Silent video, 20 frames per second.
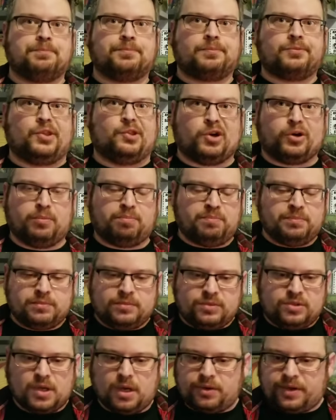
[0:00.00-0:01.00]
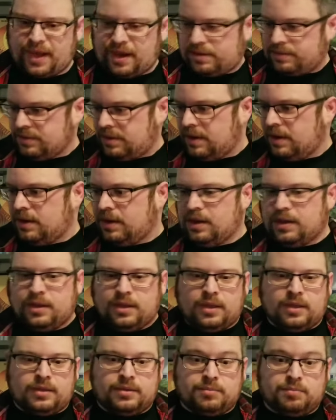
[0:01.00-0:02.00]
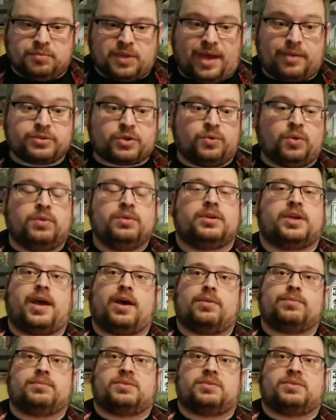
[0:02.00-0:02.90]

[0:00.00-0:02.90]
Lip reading: Derp. So yeah. That was cool, yeah,